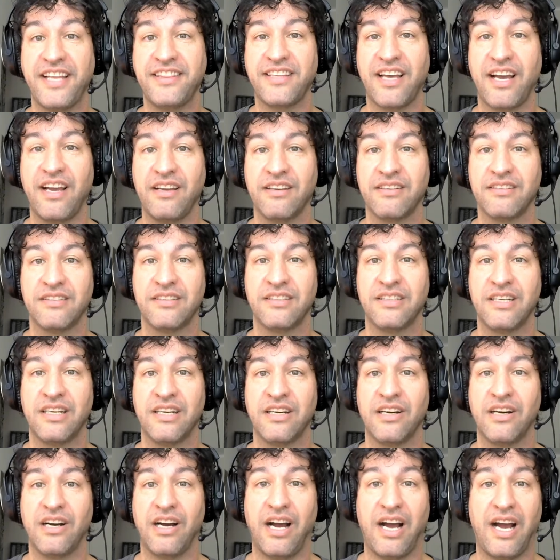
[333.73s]
data,
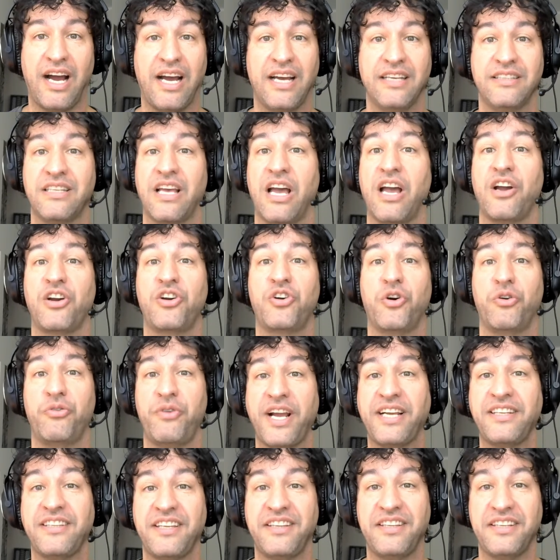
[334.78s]
and
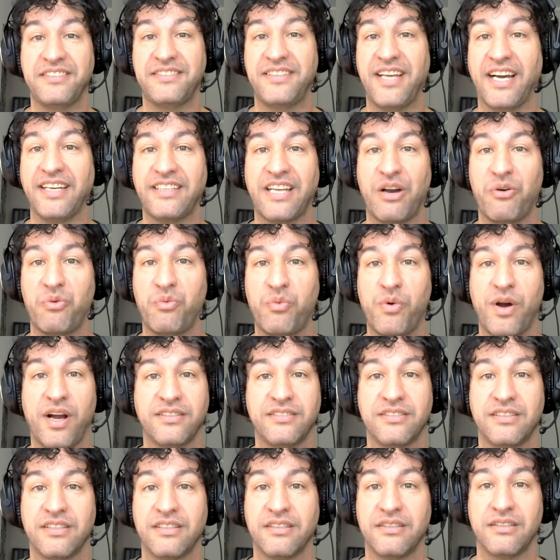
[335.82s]
correcting this data
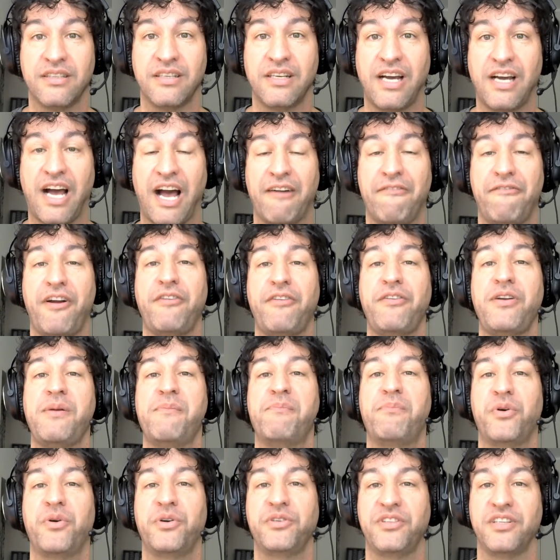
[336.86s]
was a very
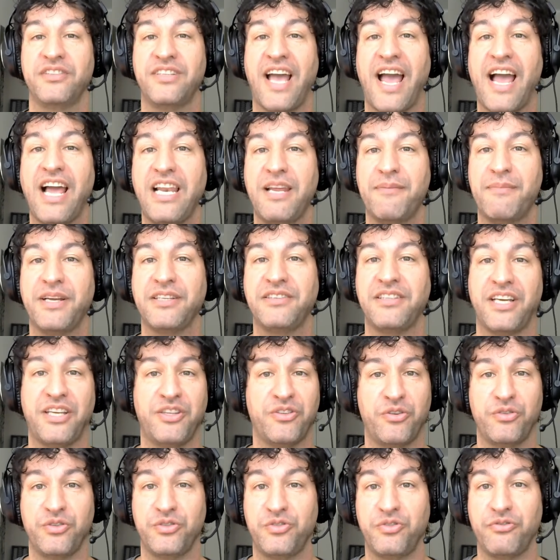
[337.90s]
important element
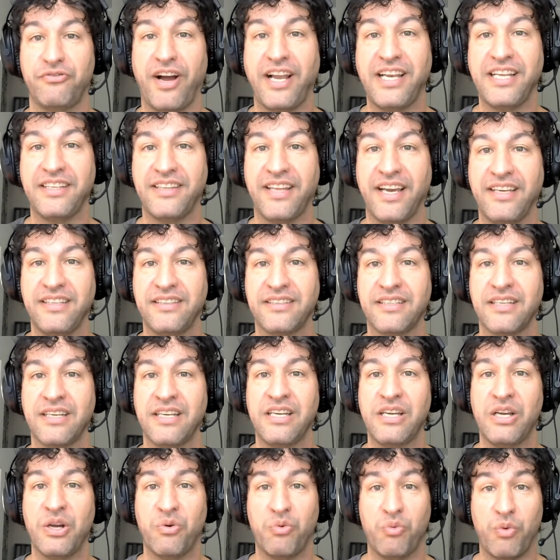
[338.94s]
in order to validate
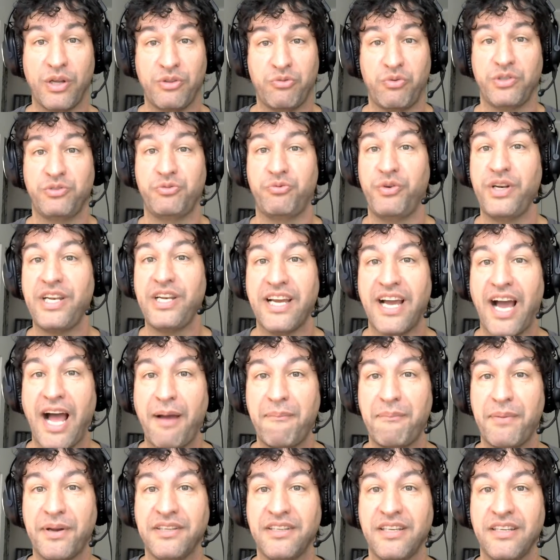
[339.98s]
what was really
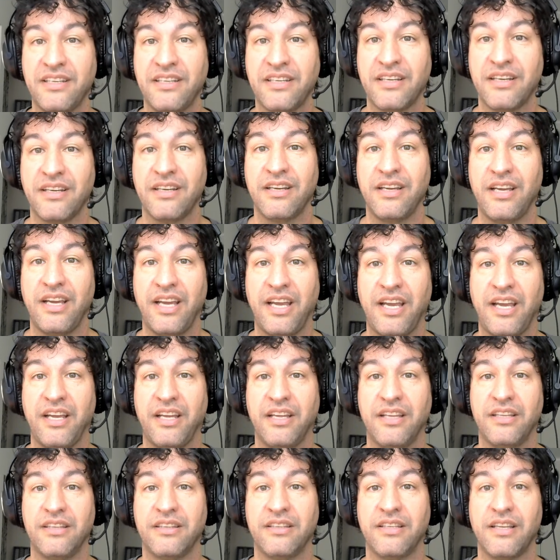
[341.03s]
happening
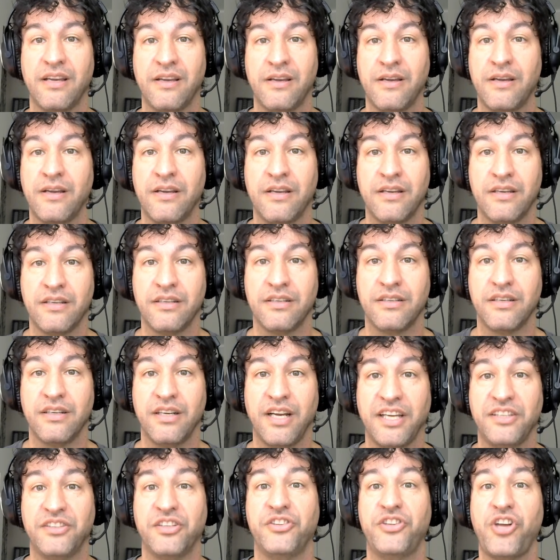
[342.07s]
in
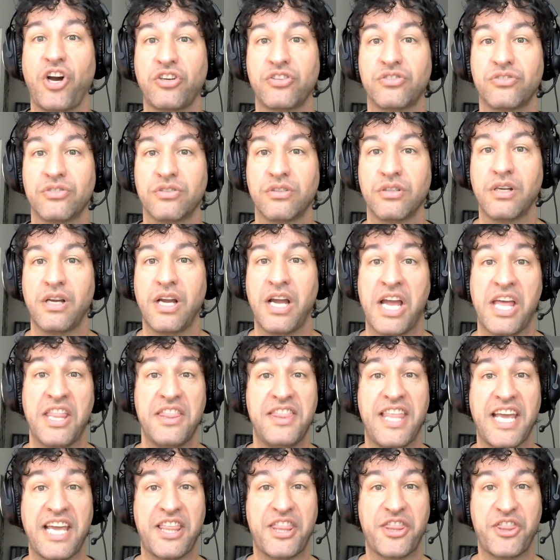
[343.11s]
the docs.
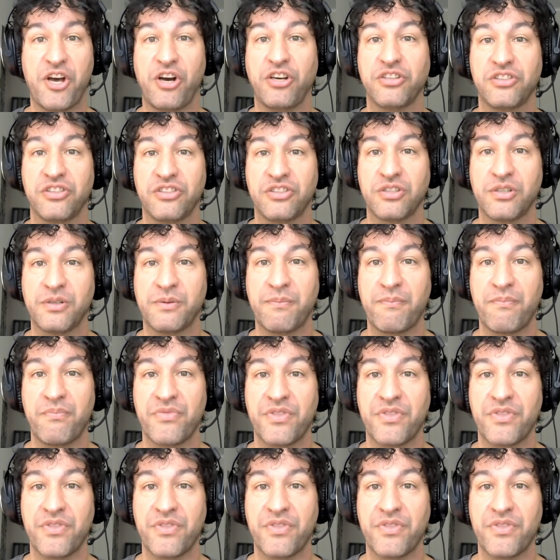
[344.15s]
They thought